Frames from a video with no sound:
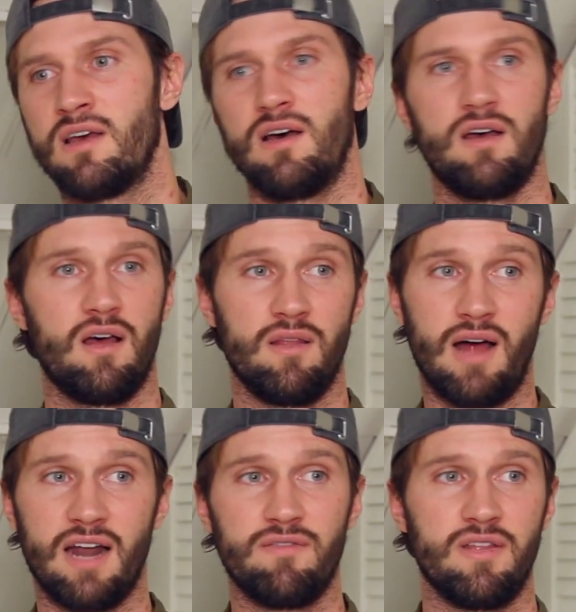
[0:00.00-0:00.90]
A
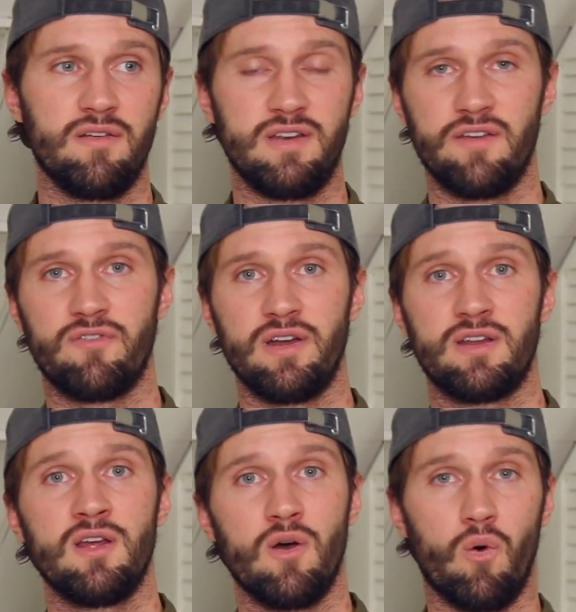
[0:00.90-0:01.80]
lot of the
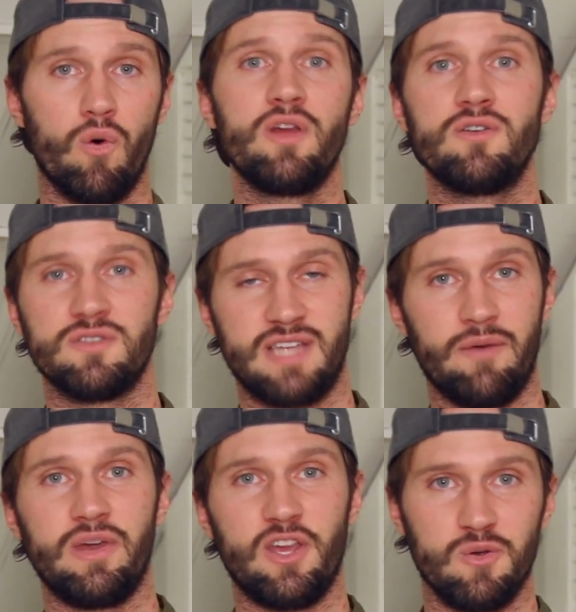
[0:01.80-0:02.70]
different oils
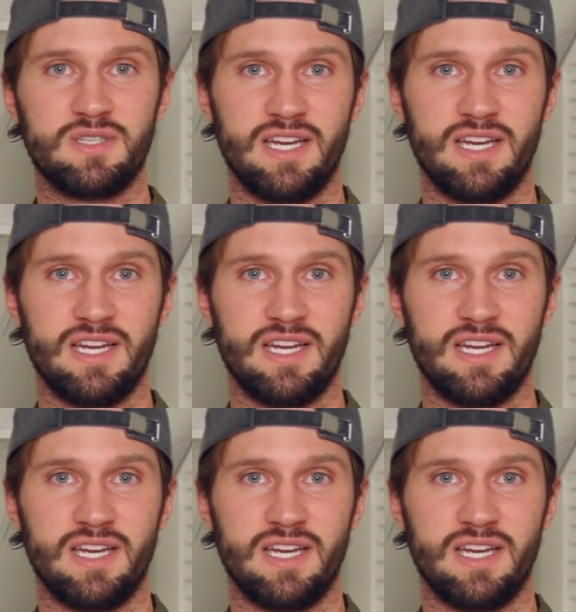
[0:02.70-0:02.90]
that we use